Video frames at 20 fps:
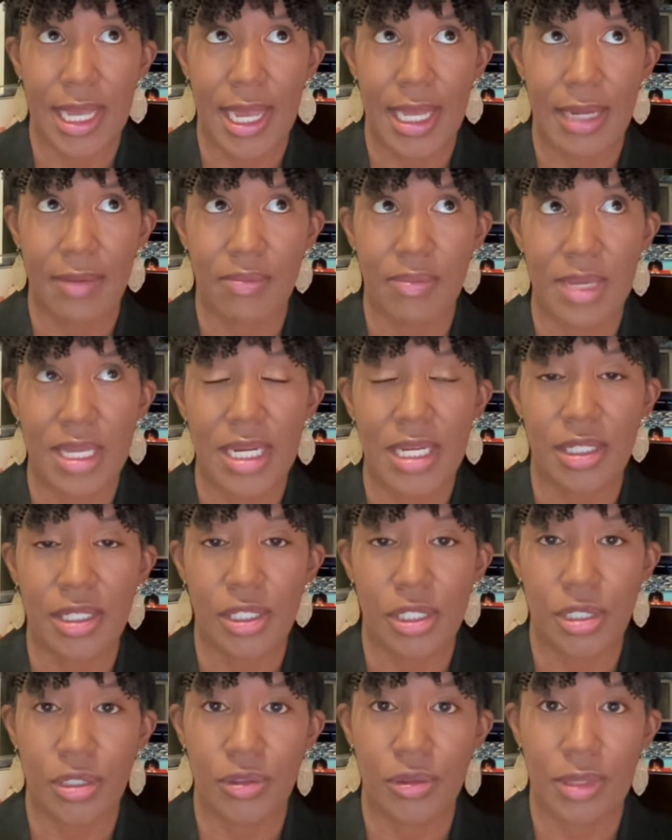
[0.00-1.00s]
admitted
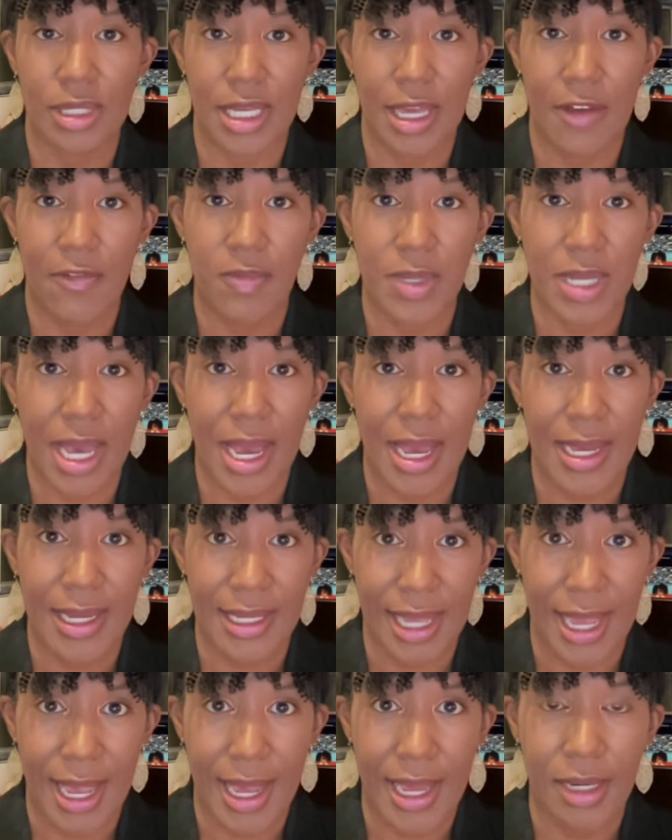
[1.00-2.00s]
to the FBI
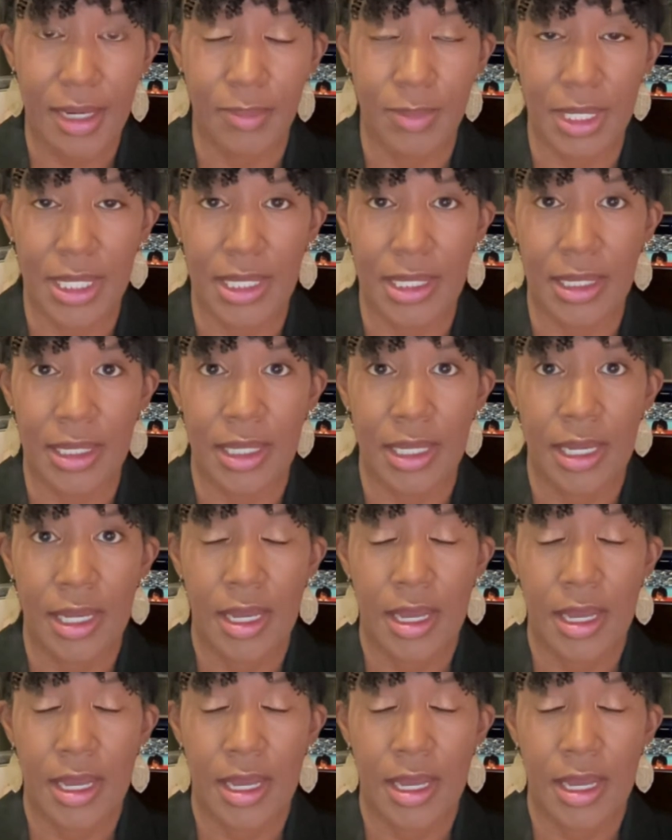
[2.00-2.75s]
Academy